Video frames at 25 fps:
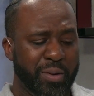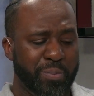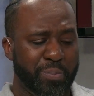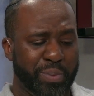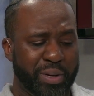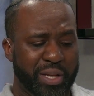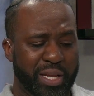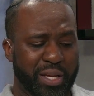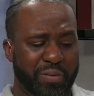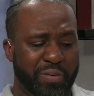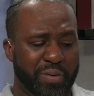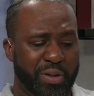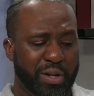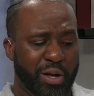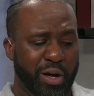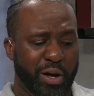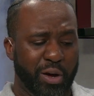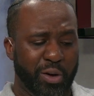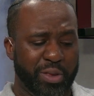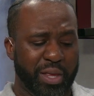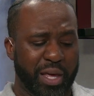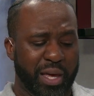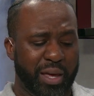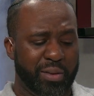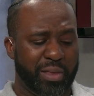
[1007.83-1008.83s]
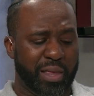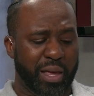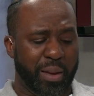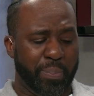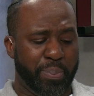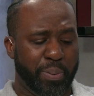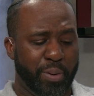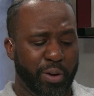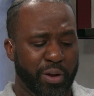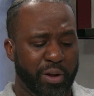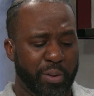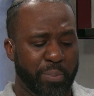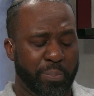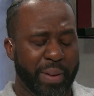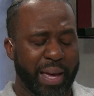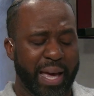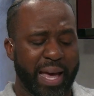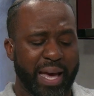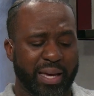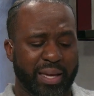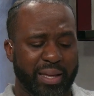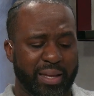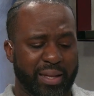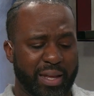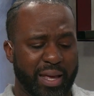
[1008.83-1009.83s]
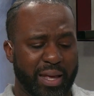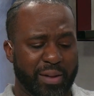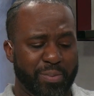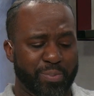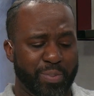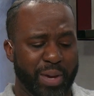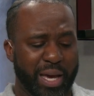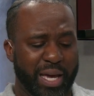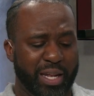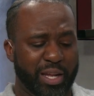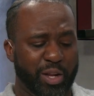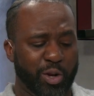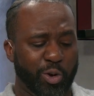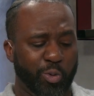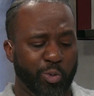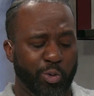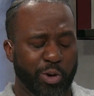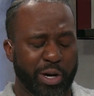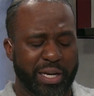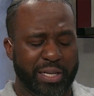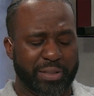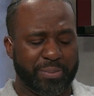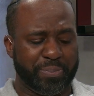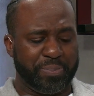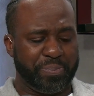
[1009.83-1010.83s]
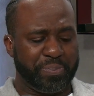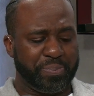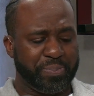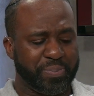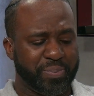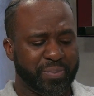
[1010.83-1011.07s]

But even though they pulled it back and made it a win,